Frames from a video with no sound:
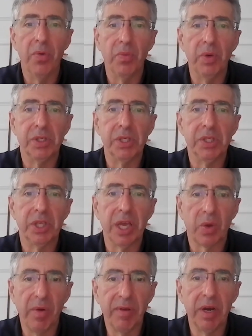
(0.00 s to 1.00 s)
which is the
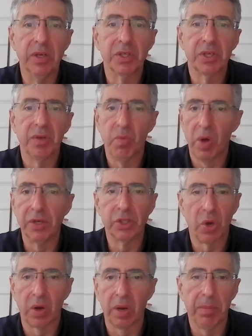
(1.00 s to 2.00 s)
equivalent of one
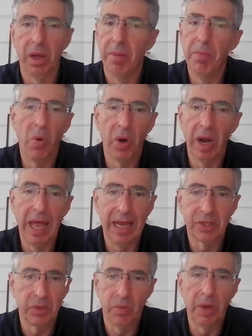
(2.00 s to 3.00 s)
chocolate bar, more or
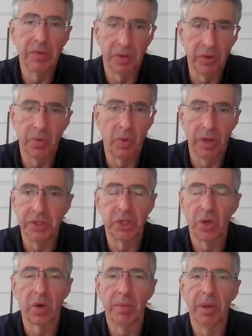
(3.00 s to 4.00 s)
less, or one good quality
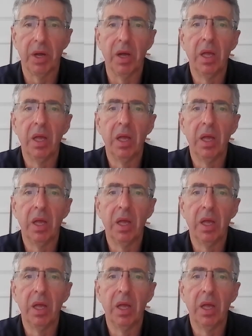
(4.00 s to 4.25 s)
chocolate bar,